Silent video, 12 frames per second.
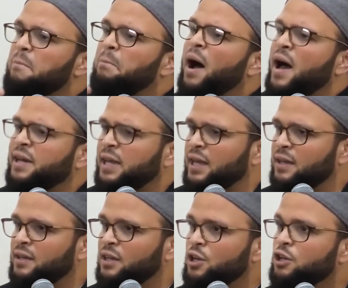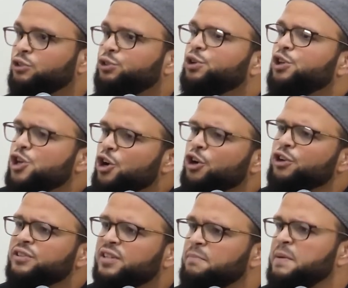our body to
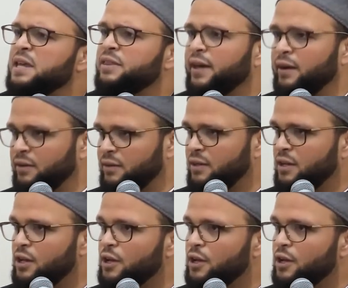yearn to be there,